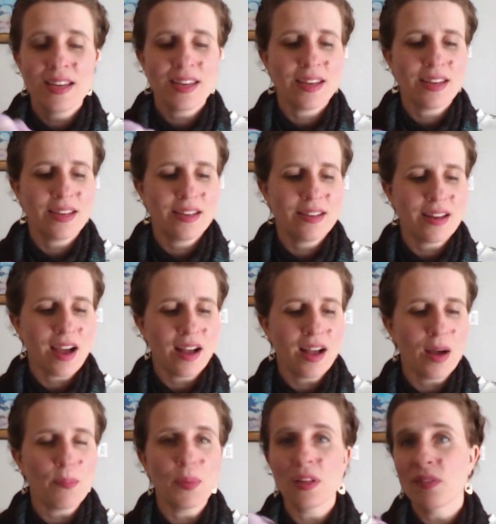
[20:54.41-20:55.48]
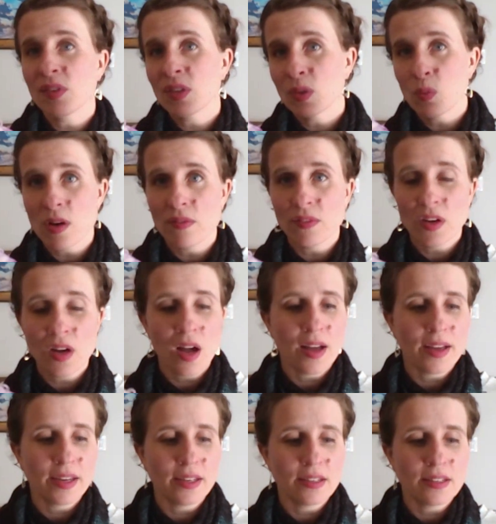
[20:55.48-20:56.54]
in a couple of her
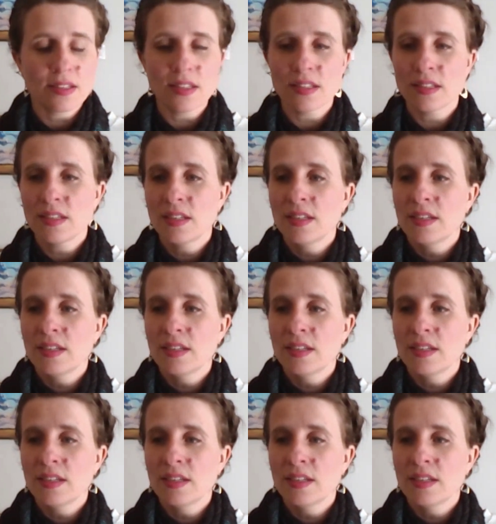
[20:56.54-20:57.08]
one-of-a-kind